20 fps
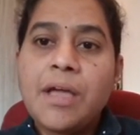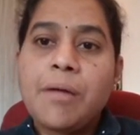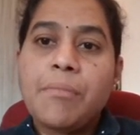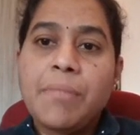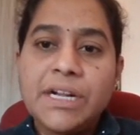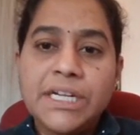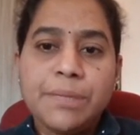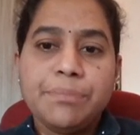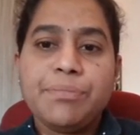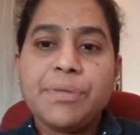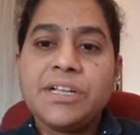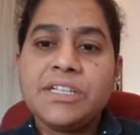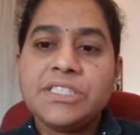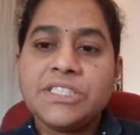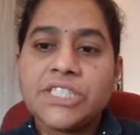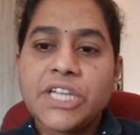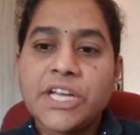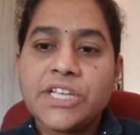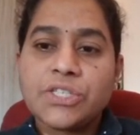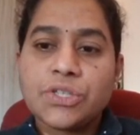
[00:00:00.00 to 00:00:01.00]
multiple
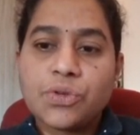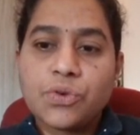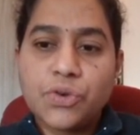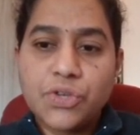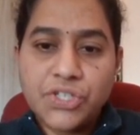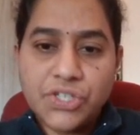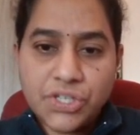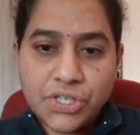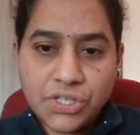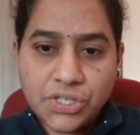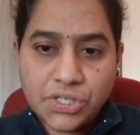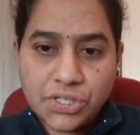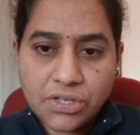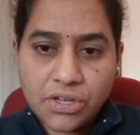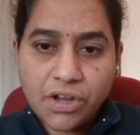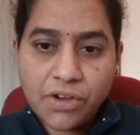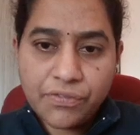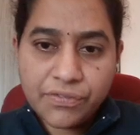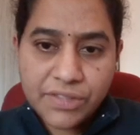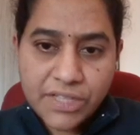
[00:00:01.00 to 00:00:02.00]
choice questions
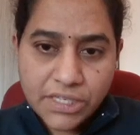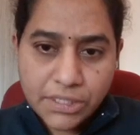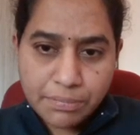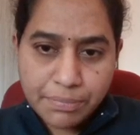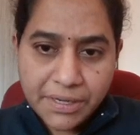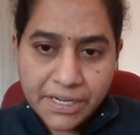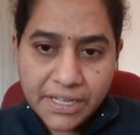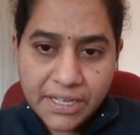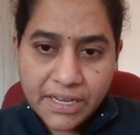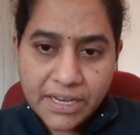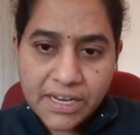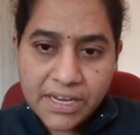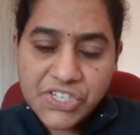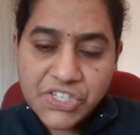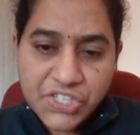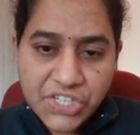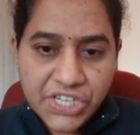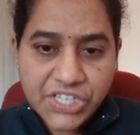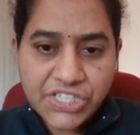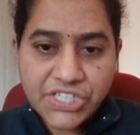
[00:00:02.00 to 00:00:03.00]
of this particular
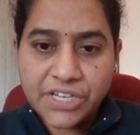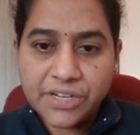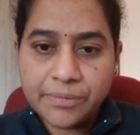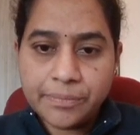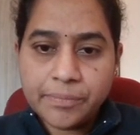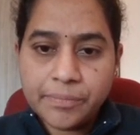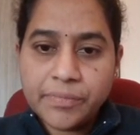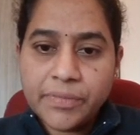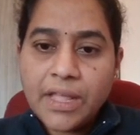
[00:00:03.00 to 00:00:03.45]
session.